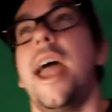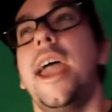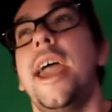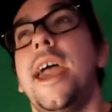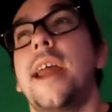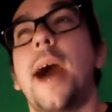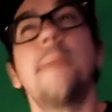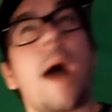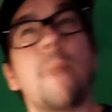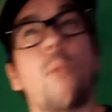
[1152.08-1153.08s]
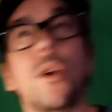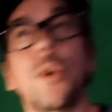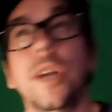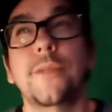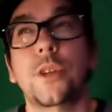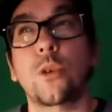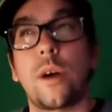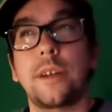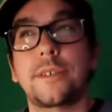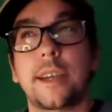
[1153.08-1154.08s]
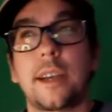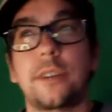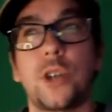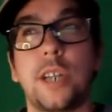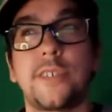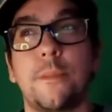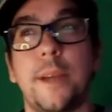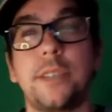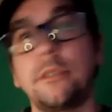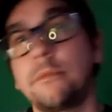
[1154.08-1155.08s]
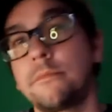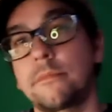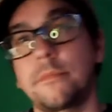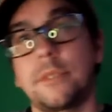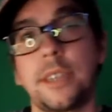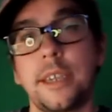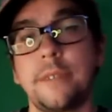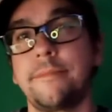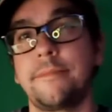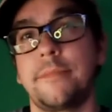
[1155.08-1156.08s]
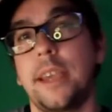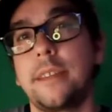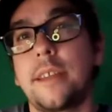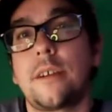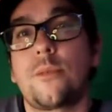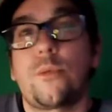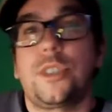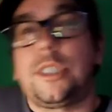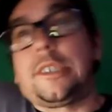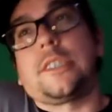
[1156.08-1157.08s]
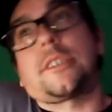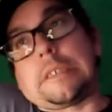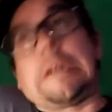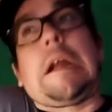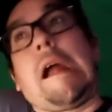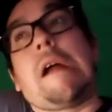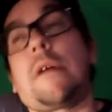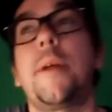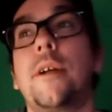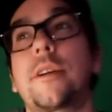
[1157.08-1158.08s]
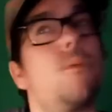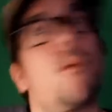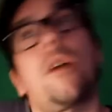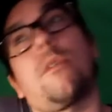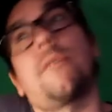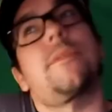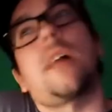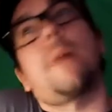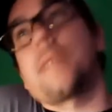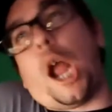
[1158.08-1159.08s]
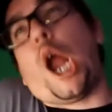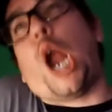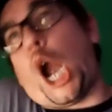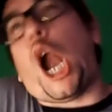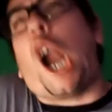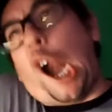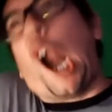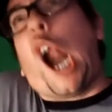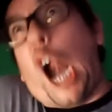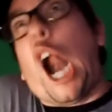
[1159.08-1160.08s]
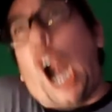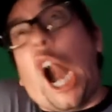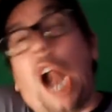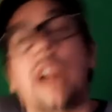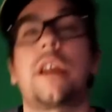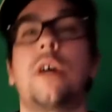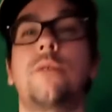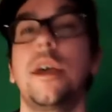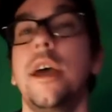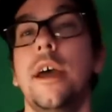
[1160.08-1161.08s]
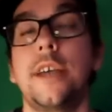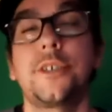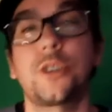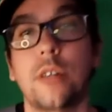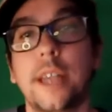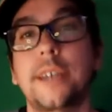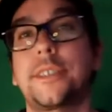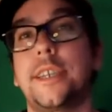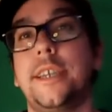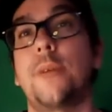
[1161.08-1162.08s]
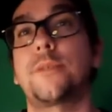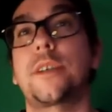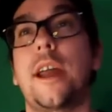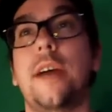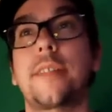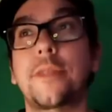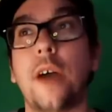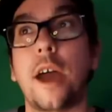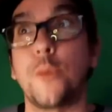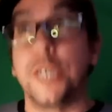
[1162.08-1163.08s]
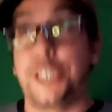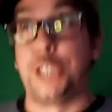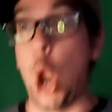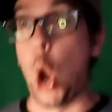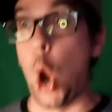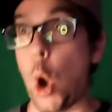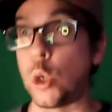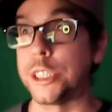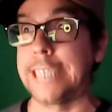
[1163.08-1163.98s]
And I'm wondering if there was like a transformation scene in there where she just American Werewolf and Lumley, you know, is there like a scene that was cut out, they thought it was too